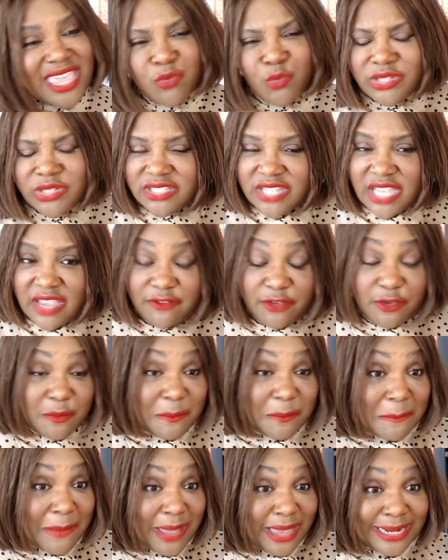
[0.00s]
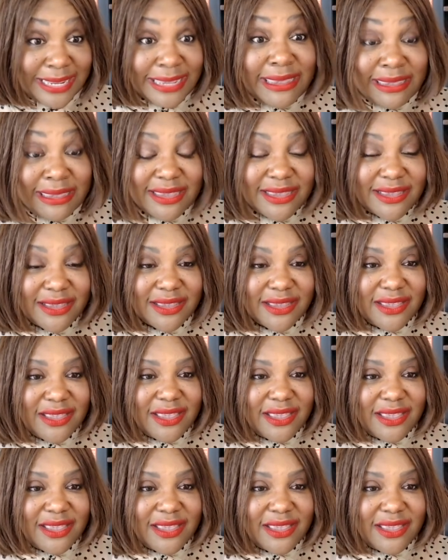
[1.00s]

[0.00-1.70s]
it will save you money.